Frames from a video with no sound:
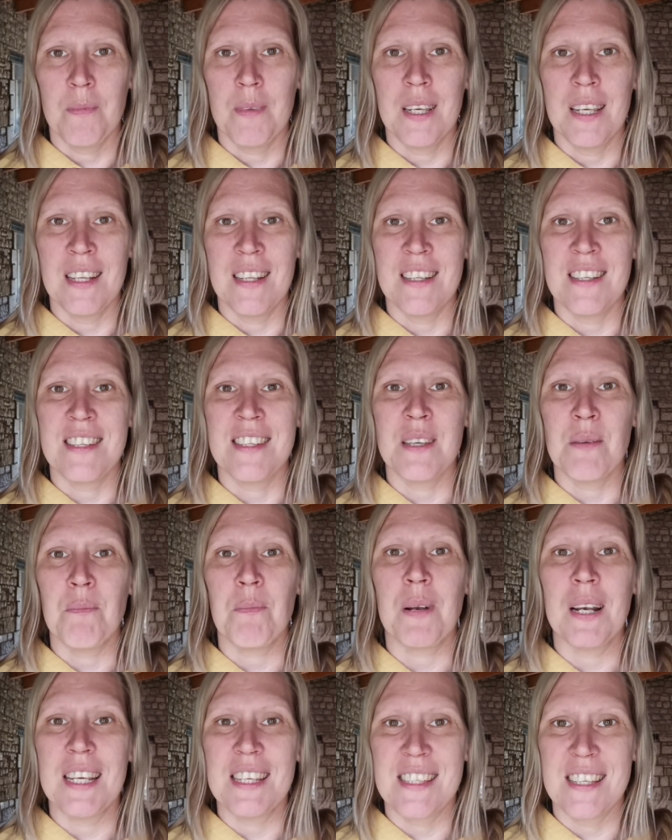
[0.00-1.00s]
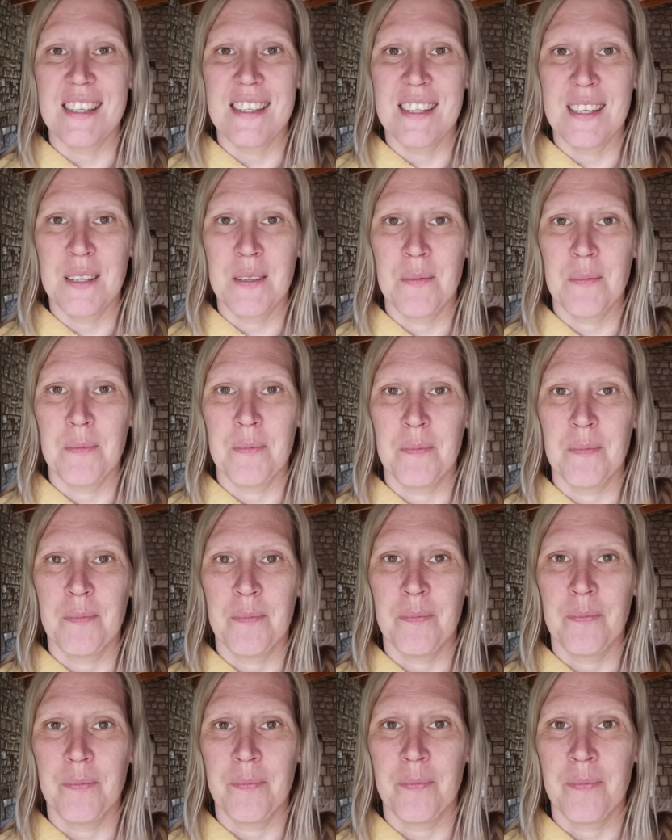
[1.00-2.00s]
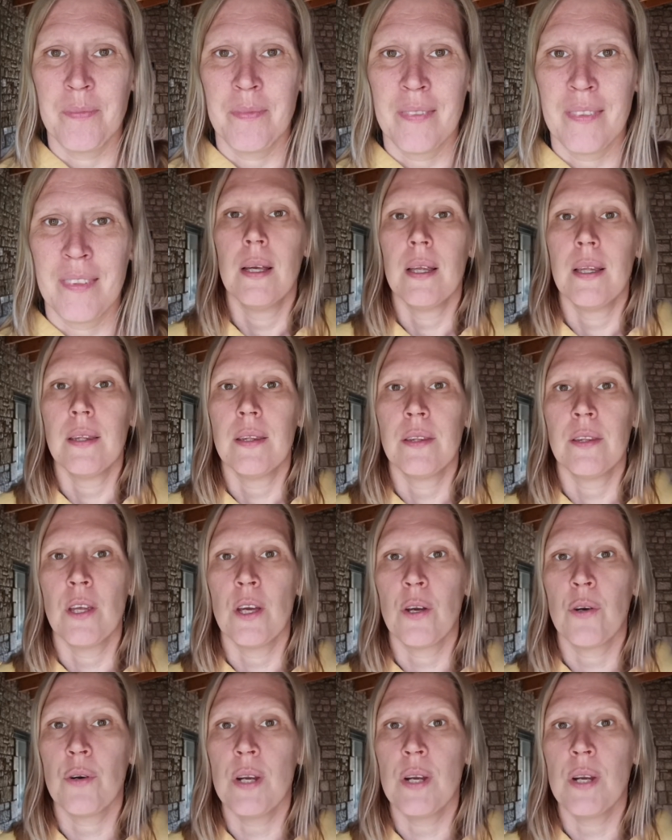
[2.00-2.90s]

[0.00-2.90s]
in simplicity. The